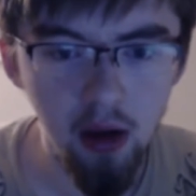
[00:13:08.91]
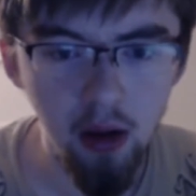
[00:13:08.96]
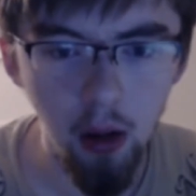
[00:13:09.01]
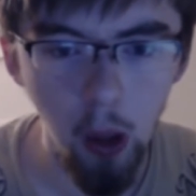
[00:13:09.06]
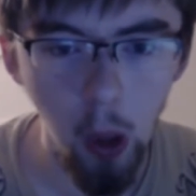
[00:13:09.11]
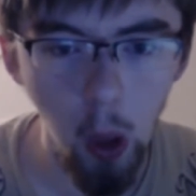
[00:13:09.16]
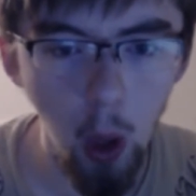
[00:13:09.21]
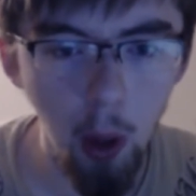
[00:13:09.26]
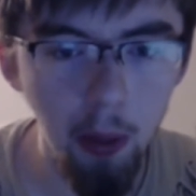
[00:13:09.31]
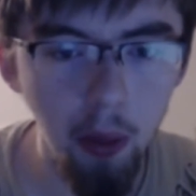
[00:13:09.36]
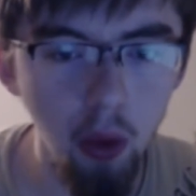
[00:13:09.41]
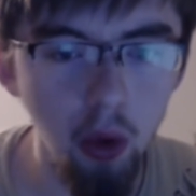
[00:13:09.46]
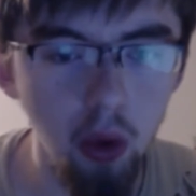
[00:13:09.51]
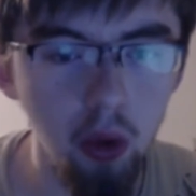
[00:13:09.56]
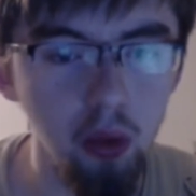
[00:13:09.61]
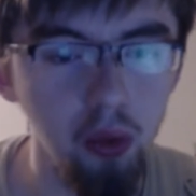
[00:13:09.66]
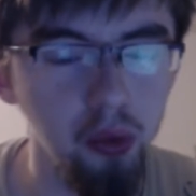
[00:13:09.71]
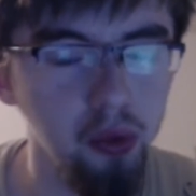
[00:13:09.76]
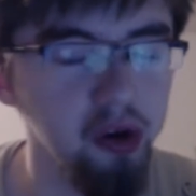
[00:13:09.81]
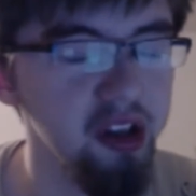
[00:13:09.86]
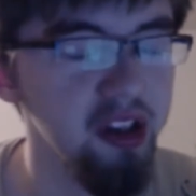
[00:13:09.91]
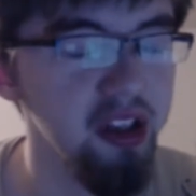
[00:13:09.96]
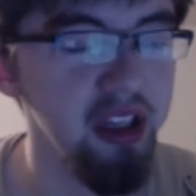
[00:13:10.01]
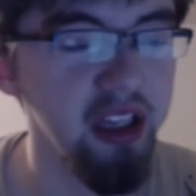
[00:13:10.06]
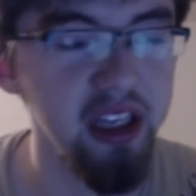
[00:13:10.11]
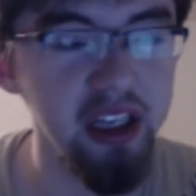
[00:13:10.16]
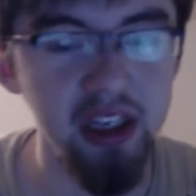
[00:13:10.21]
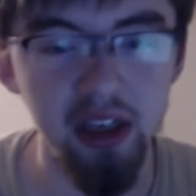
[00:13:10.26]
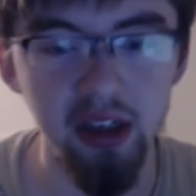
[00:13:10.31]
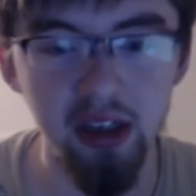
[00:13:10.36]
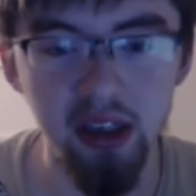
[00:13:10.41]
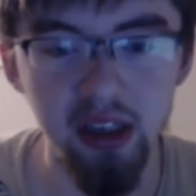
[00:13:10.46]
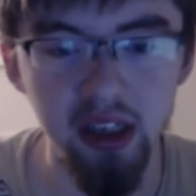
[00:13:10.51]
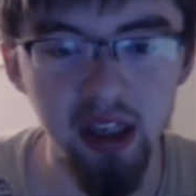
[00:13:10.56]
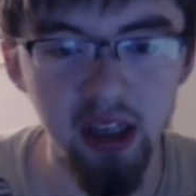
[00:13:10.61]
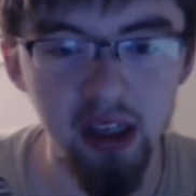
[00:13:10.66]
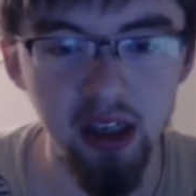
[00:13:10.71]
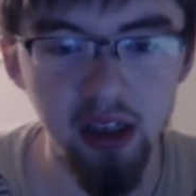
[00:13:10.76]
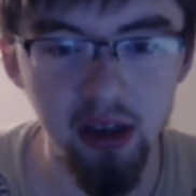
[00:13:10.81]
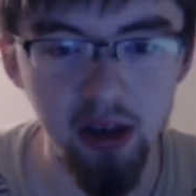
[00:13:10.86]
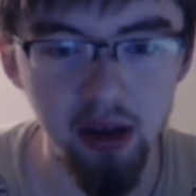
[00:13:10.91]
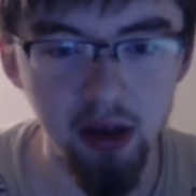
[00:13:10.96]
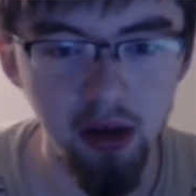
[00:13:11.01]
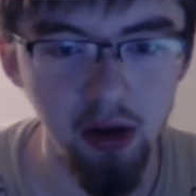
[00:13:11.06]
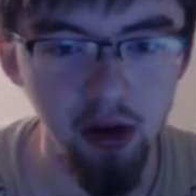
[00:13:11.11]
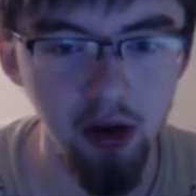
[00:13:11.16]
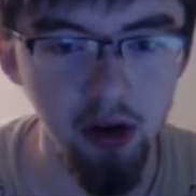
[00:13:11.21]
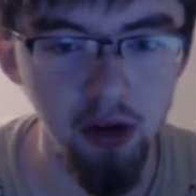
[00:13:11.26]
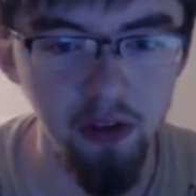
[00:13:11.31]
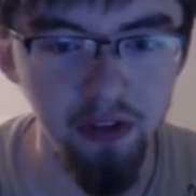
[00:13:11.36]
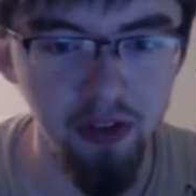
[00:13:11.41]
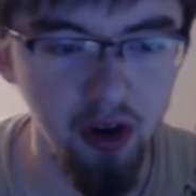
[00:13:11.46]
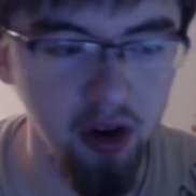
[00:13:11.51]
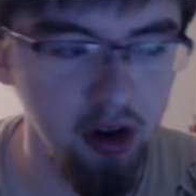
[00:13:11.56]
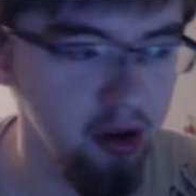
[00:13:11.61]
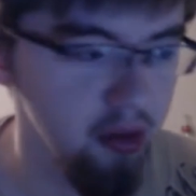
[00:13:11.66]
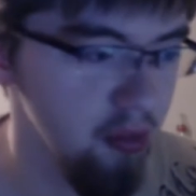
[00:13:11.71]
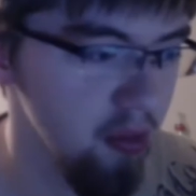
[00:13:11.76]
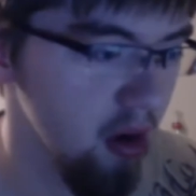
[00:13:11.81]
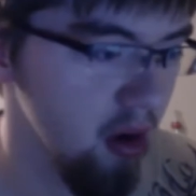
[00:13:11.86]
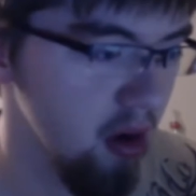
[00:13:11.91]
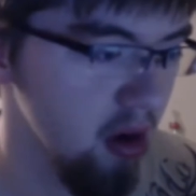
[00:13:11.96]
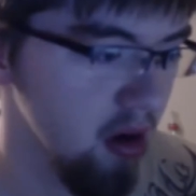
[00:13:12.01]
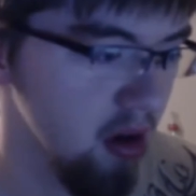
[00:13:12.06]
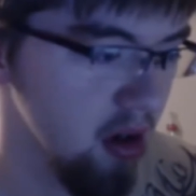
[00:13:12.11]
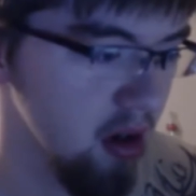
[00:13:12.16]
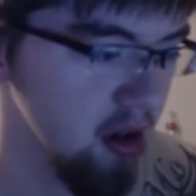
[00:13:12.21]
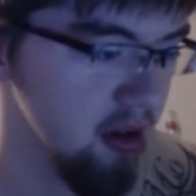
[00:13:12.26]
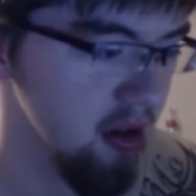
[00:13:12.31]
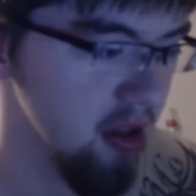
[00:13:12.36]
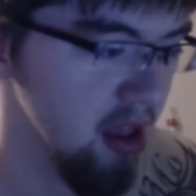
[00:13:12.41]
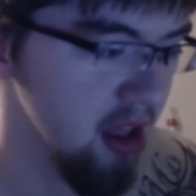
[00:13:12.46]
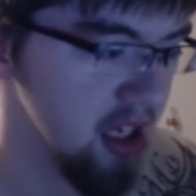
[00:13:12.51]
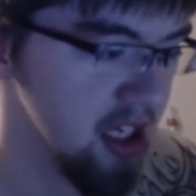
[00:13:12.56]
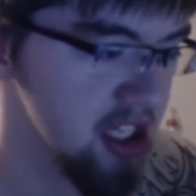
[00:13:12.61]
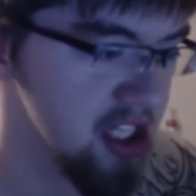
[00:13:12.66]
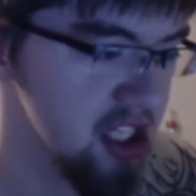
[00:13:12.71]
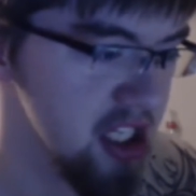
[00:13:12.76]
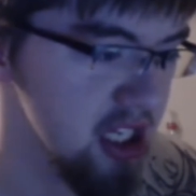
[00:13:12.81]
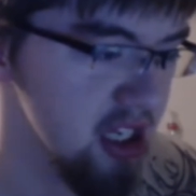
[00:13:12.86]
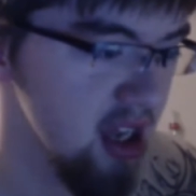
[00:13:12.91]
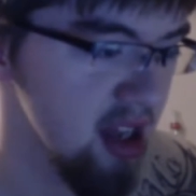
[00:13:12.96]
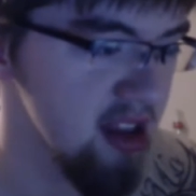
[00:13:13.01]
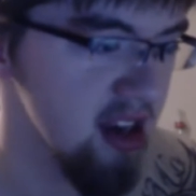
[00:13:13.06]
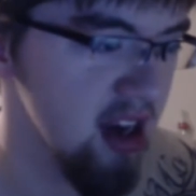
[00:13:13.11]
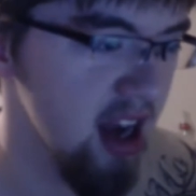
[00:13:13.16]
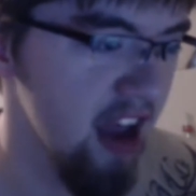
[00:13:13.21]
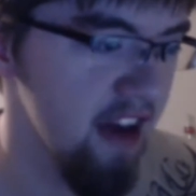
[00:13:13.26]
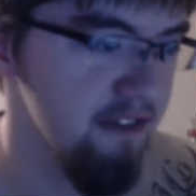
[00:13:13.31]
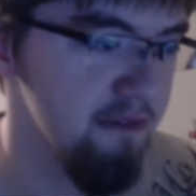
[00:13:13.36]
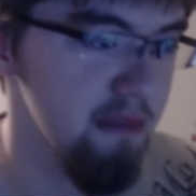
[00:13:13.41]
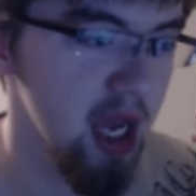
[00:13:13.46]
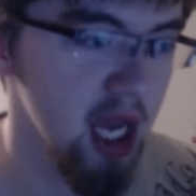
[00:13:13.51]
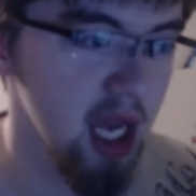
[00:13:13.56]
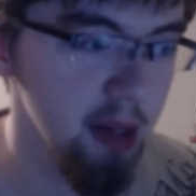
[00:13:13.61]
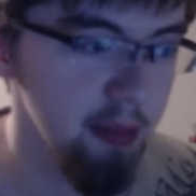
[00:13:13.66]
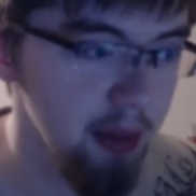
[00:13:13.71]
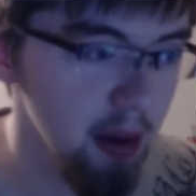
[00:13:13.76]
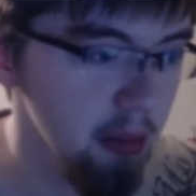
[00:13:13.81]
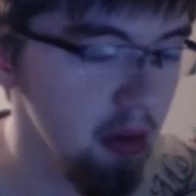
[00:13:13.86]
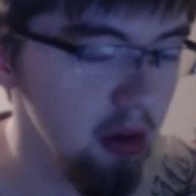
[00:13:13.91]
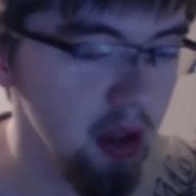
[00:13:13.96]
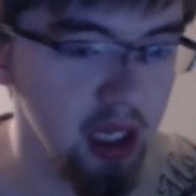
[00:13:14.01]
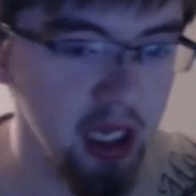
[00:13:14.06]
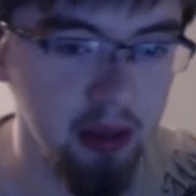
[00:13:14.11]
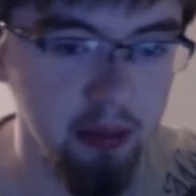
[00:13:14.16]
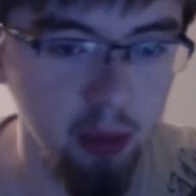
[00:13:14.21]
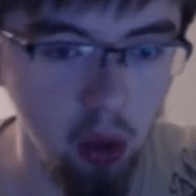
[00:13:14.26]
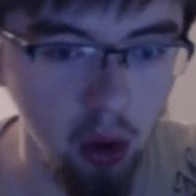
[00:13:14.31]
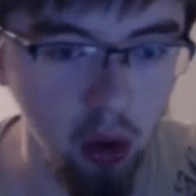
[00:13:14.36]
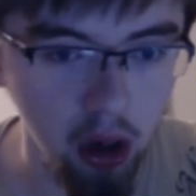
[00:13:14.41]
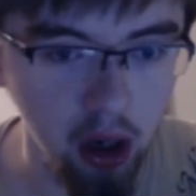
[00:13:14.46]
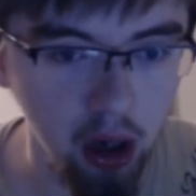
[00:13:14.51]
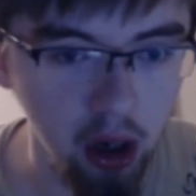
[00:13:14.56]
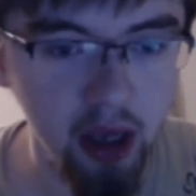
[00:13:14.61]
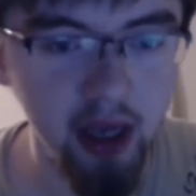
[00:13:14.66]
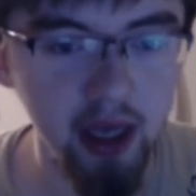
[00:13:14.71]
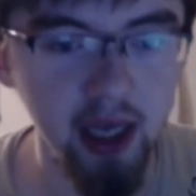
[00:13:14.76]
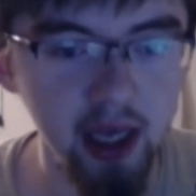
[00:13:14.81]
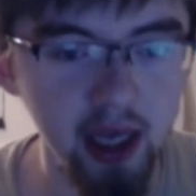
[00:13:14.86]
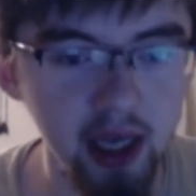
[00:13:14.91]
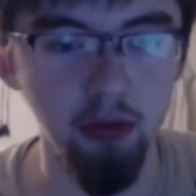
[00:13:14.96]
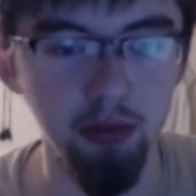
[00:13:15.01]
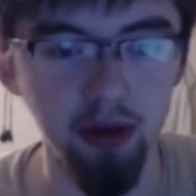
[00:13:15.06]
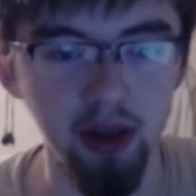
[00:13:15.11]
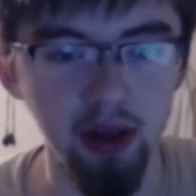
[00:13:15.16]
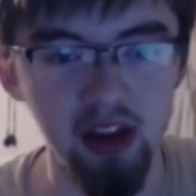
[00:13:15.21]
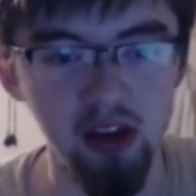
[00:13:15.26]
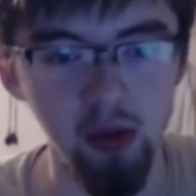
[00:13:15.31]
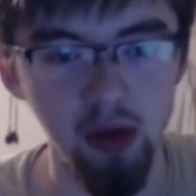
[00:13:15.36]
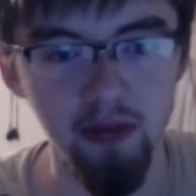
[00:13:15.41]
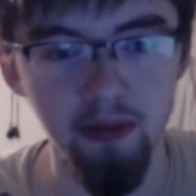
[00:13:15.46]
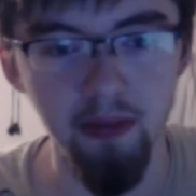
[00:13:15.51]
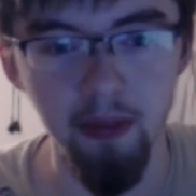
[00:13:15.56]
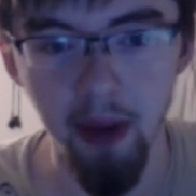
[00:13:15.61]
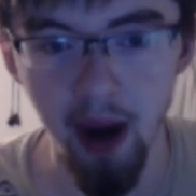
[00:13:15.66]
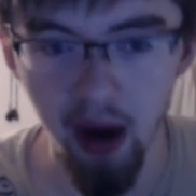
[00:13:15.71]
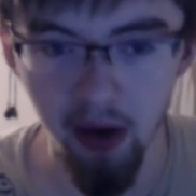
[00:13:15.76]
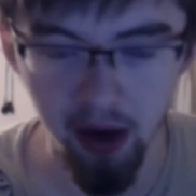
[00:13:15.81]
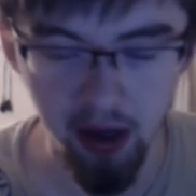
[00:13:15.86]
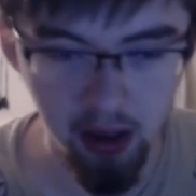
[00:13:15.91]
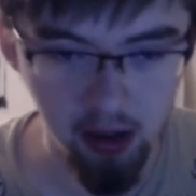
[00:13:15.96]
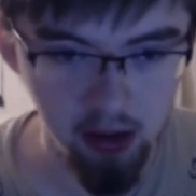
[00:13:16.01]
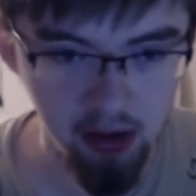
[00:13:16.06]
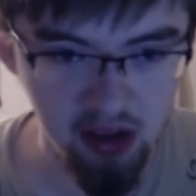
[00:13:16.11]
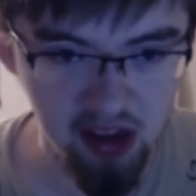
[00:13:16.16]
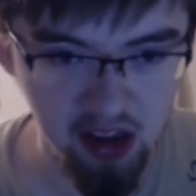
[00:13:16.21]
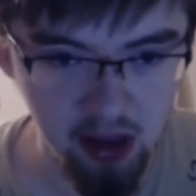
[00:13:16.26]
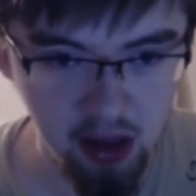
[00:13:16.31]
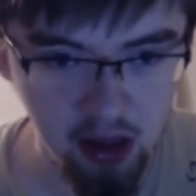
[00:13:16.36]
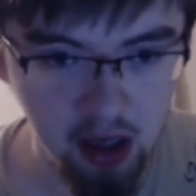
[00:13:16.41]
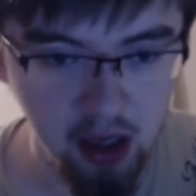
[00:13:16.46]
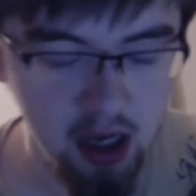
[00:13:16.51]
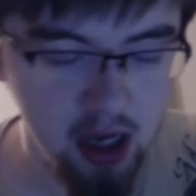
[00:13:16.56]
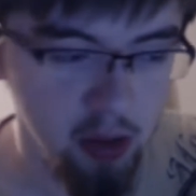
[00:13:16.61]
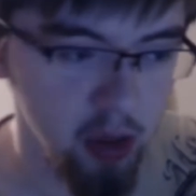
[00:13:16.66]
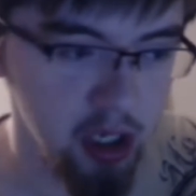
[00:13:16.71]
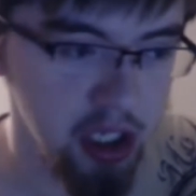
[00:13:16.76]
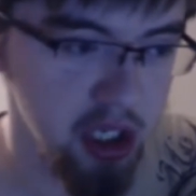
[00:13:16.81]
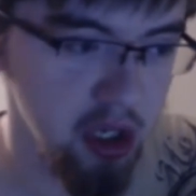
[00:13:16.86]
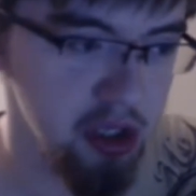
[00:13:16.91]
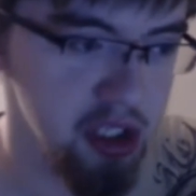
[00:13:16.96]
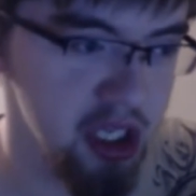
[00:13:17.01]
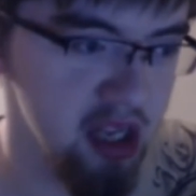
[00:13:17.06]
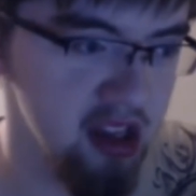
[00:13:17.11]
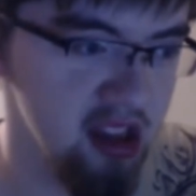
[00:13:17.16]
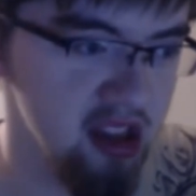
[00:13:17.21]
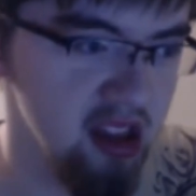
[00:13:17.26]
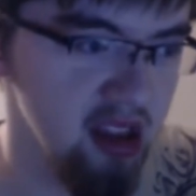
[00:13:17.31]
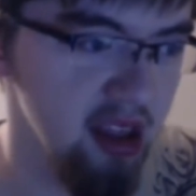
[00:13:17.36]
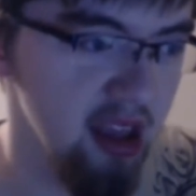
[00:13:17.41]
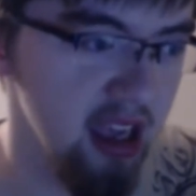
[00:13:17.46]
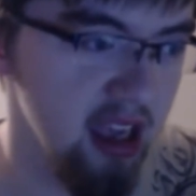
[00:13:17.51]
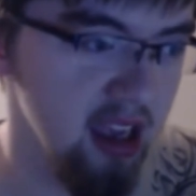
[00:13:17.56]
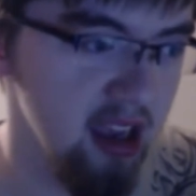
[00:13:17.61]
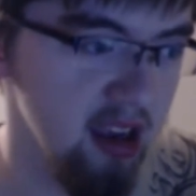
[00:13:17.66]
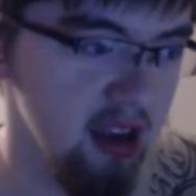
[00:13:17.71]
Global really did her very wrong. Like, she doesn't have mana bubble anymore. It's replaced with barriers, which are just like